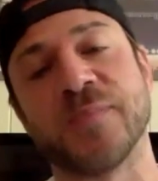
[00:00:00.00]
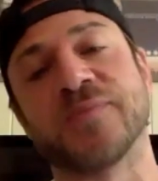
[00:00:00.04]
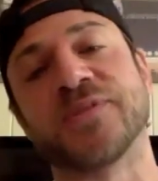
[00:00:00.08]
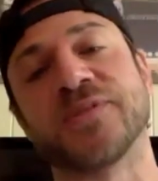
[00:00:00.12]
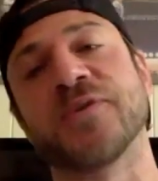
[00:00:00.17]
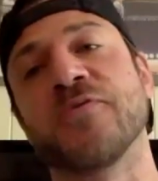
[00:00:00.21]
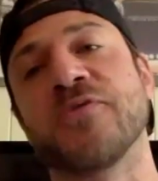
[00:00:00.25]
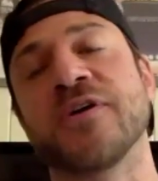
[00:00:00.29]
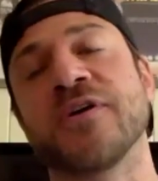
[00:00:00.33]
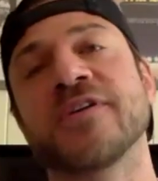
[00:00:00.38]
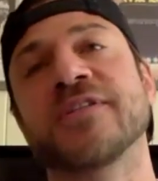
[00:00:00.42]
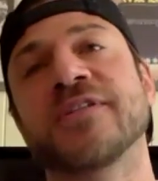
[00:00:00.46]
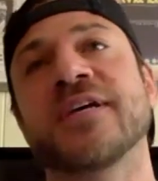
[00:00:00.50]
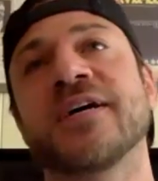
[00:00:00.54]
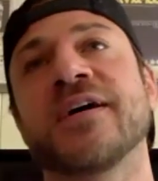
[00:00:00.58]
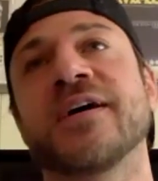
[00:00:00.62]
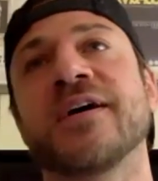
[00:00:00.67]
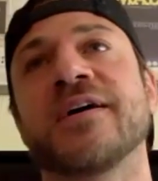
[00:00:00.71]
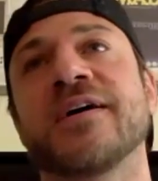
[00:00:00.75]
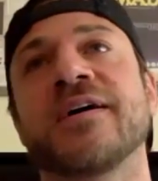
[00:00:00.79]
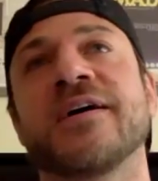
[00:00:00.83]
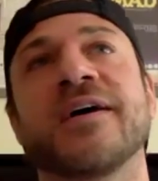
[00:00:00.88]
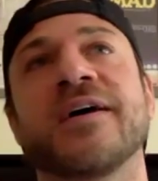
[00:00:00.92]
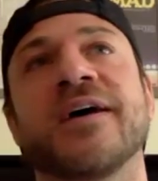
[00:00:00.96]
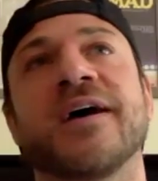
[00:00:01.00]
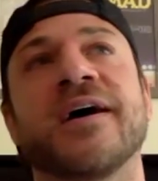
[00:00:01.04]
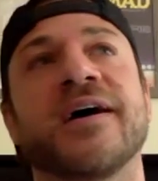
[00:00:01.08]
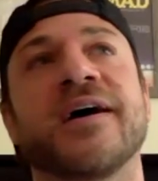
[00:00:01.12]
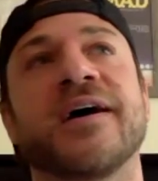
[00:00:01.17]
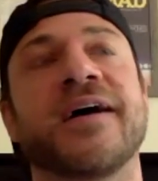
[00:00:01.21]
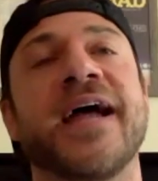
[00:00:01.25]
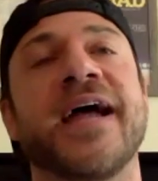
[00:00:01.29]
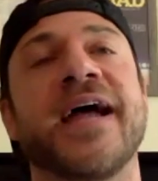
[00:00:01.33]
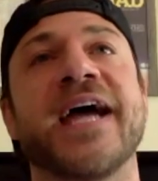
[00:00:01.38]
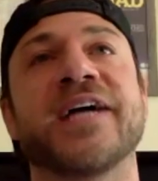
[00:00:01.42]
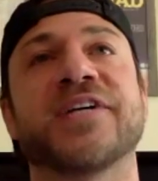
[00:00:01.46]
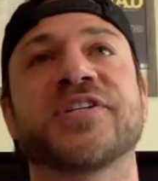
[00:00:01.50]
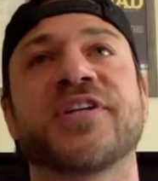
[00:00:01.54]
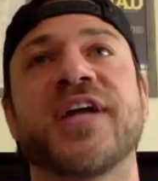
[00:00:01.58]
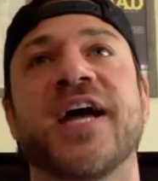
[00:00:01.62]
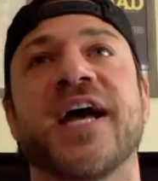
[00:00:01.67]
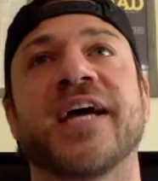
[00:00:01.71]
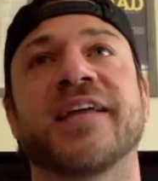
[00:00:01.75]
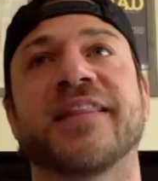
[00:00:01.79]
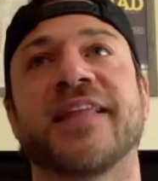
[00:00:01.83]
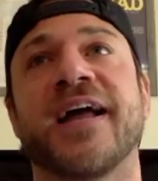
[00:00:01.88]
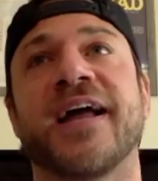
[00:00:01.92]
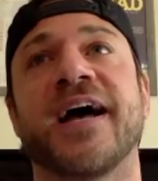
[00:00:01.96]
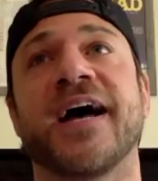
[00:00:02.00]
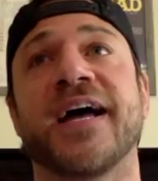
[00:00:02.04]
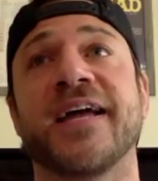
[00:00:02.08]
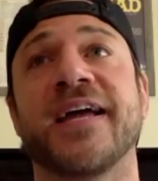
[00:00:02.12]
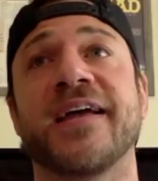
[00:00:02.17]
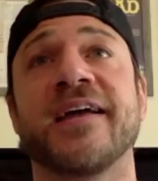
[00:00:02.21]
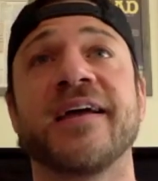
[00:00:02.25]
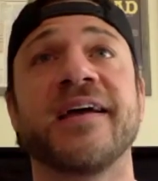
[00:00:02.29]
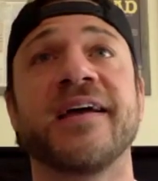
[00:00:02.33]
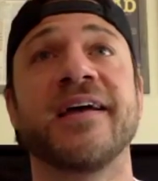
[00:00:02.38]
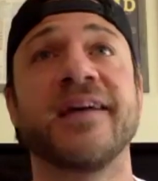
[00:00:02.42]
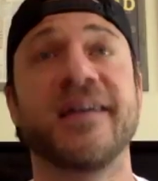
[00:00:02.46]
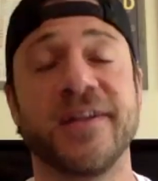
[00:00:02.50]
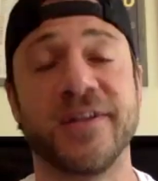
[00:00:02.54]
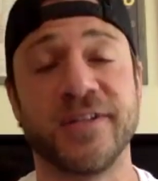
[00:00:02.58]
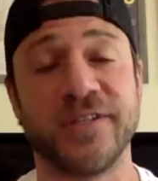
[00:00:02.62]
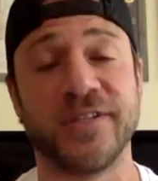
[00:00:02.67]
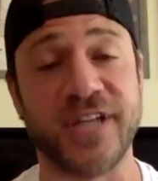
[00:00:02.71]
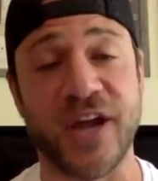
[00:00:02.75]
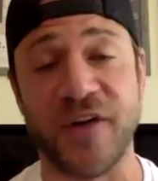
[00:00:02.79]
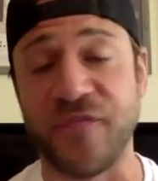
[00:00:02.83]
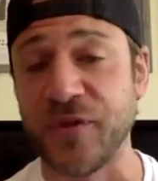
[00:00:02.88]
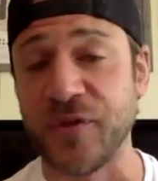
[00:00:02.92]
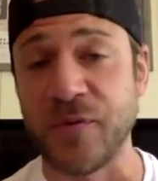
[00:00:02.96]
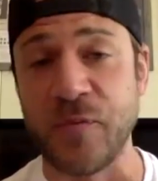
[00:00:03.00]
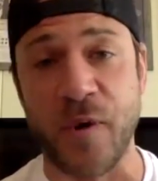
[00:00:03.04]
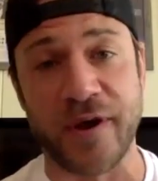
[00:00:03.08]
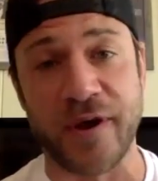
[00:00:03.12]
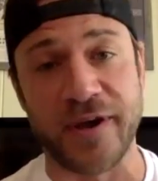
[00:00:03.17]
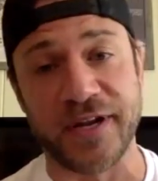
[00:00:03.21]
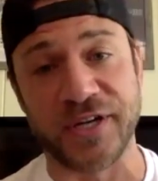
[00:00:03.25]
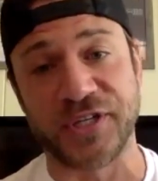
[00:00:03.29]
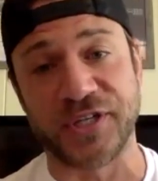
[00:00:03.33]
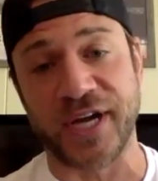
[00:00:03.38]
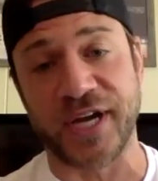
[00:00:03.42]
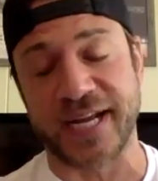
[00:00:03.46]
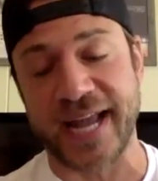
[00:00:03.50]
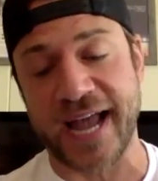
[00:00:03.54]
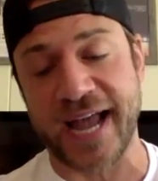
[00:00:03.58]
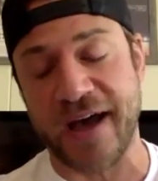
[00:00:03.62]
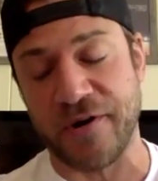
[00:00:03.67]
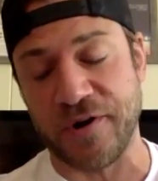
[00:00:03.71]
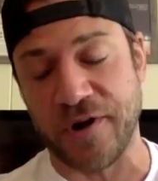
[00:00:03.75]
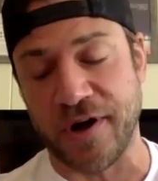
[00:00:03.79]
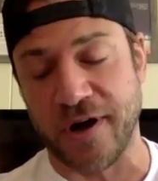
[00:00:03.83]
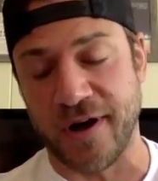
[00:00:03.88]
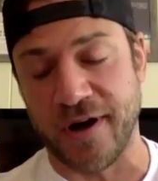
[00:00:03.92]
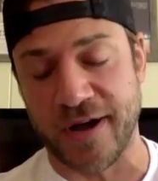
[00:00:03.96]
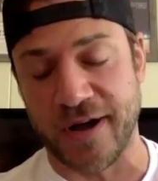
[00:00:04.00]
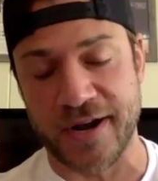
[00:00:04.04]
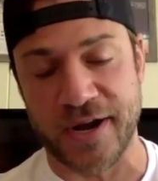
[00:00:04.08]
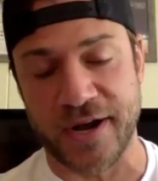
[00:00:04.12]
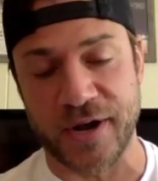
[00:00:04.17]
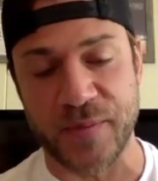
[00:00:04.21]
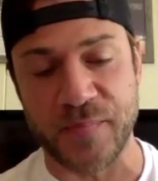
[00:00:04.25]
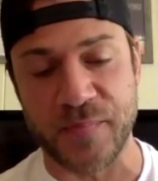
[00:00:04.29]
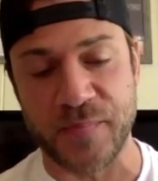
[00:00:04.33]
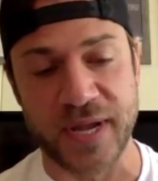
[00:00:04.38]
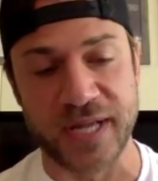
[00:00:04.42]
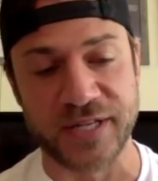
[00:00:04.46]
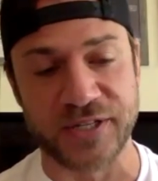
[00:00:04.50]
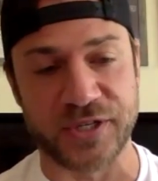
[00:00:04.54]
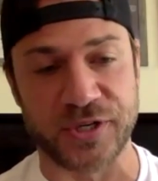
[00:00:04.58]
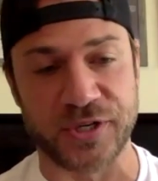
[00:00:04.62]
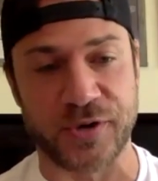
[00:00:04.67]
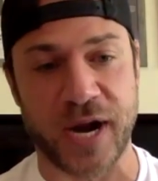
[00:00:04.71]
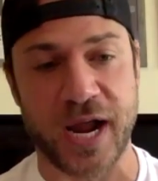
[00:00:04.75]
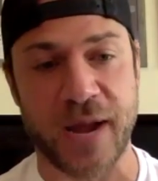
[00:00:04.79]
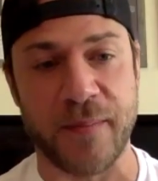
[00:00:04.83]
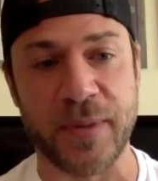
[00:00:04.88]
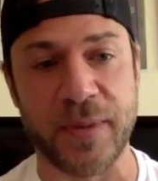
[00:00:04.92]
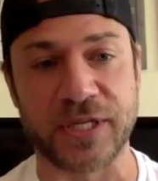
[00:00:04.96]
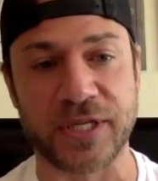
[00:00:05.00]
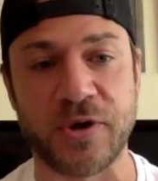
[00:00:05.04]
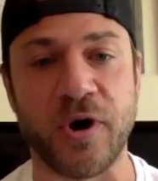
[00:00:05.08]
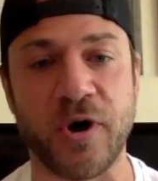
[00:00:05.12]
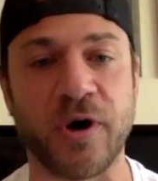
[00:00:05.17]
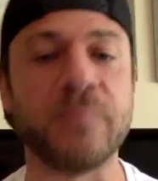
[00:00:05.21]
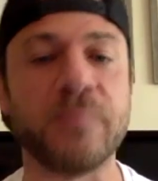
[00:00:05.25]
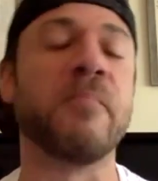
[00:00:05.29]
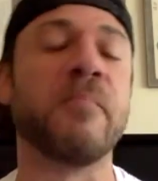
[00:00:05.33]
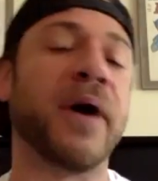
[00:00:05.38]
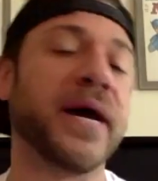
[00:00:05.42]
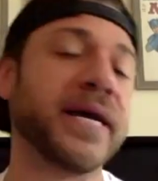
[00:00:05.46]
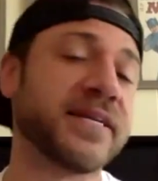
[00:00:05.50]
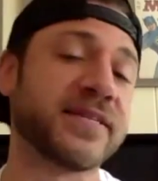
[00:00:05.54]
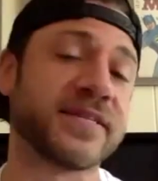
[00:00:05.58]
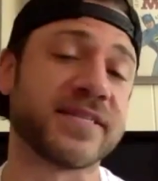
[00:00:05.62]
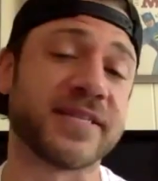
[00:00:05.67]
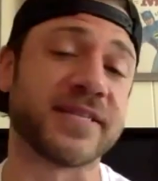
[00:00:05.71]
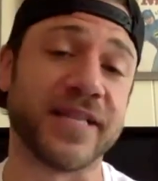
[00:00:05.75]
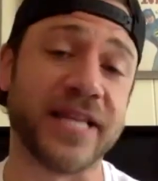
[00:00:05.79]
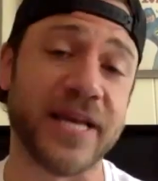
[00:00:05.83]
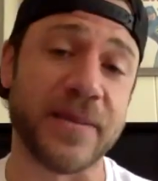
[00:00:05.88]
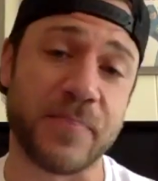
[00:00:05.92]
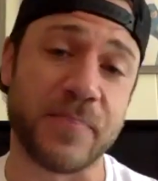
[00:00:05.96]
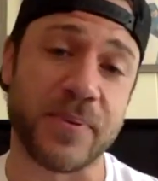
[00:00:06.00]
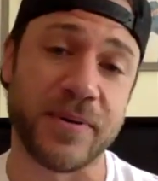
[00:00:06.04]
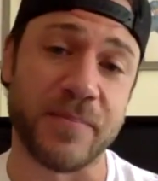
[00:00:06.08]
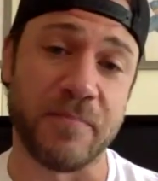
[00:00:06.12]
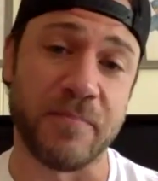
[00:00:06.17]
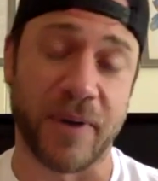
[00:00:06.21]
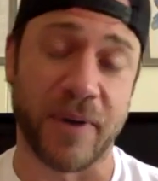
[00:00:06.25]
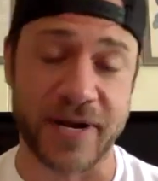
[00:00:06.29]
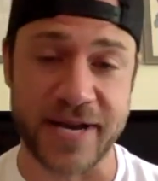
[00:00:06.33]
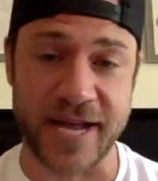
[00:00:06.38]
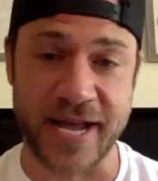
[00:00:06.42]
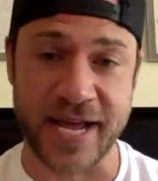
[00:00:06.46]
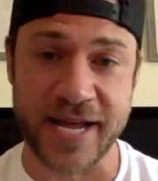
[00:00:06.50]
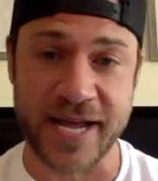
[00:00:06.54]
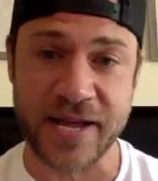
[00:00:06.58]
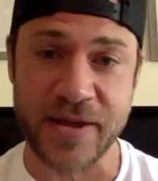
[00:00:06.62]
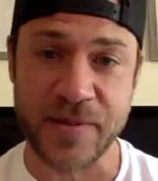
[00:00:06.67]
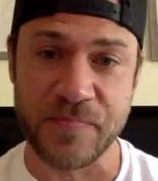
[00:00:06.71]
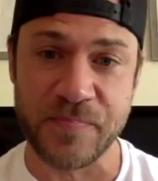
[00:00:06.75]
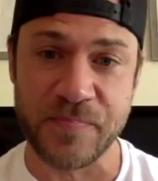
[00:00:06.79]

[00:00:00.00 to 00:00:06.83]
So there's a, a hashtag that I definitely want you to check out on um, Instagram. It's called Mic Slip Monday.